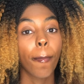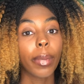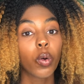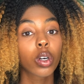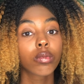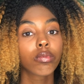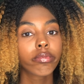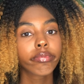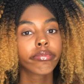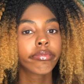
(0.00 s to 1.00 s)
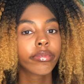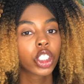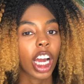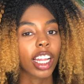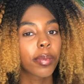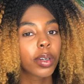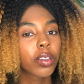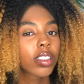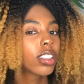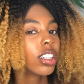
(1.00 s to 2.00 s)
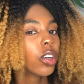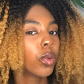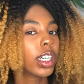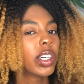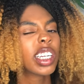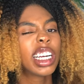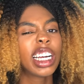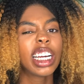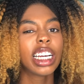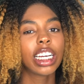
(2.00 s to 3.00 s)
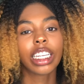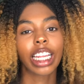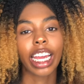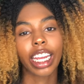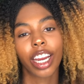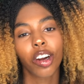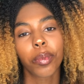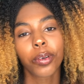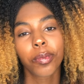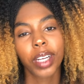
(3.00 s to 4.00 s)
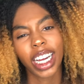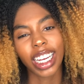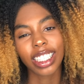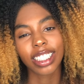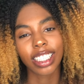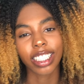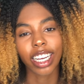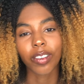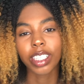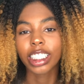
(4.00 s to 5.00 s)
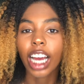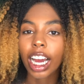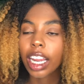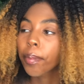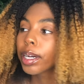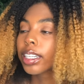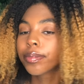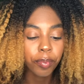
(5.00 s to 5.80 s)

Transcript: milk, chocolate milk. Well, like caramel, I guess, because I ain't really chocolate, but.